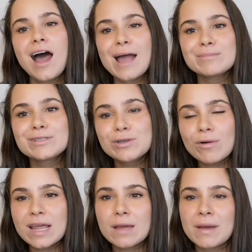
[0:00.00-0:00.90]
I'm
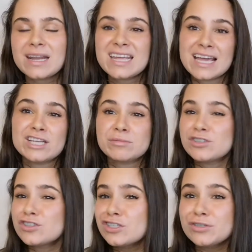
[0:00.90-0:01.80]
talking about engagement,
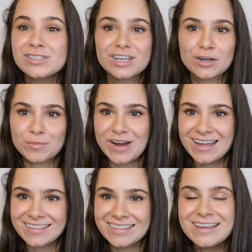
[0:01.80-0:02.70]
just using your breath.
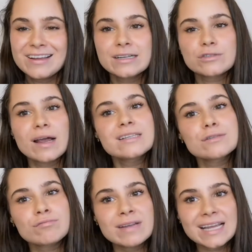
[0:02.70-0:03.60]
Trying
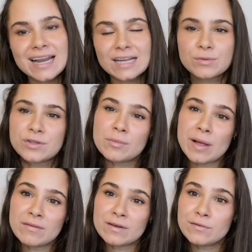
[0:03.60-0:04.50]
to reconnect with your
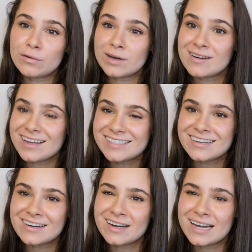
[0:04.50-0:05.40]
pelvic floor nice
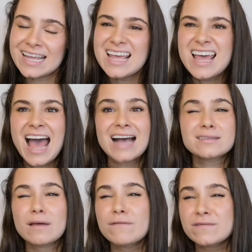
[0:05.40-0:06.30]
and early has
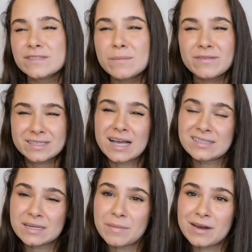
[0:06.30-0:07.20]
some
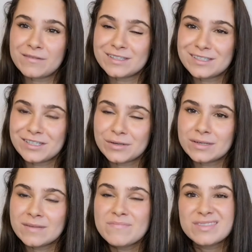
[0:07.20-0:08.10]
fantastic benefits to
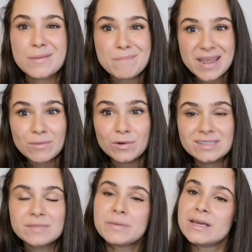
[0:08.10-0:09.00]
it. The main
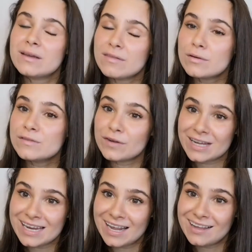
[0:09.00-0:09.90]
ones being those for
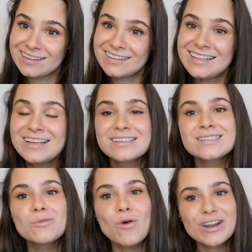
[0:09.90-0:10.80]
healing.
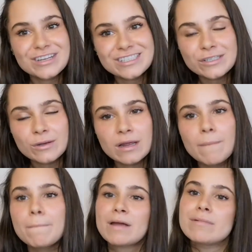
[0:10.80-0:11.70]
So what you're doing
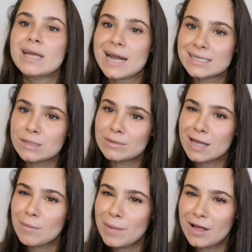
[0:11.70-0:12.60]
by reconnecting with
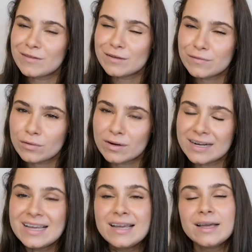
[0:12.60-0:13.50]
that pelvic floor
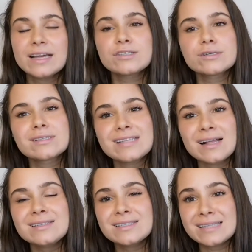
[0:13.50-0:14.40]
is you're
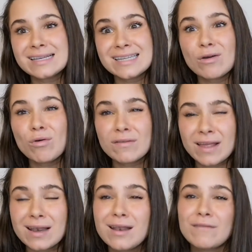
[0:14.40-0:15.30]
sending all of
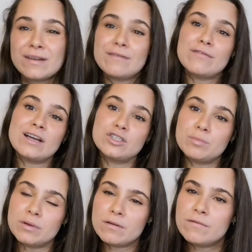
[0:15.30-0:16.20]
that lovely
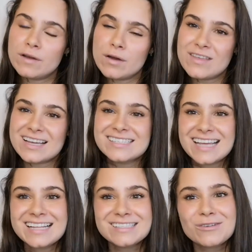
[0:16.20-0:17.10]
fresh blood flow that
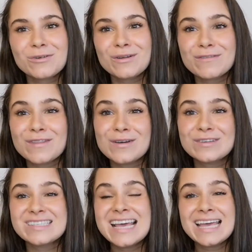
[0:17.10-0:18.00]
contains all of
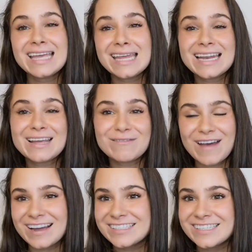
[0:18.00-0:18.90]
those healing
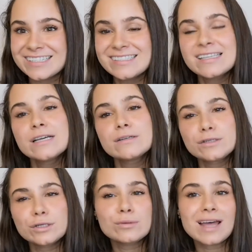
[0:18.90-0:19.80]
factors
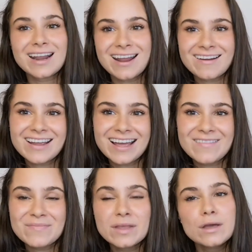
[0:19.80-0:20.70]
to that area.
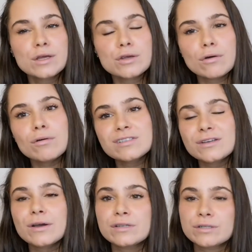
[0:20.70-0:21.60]
You're
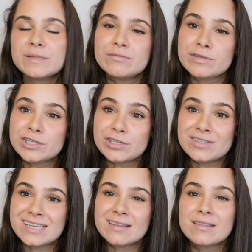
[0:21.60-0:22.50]
also going to be
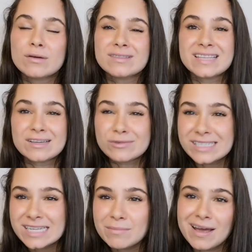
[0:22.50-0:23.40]
reducing the
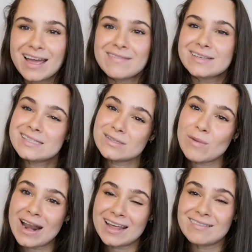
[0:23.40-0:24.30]
edema and the
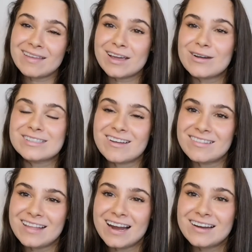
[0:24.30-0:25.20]
swelling that goes
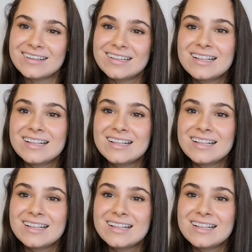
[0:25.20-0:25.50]
on there.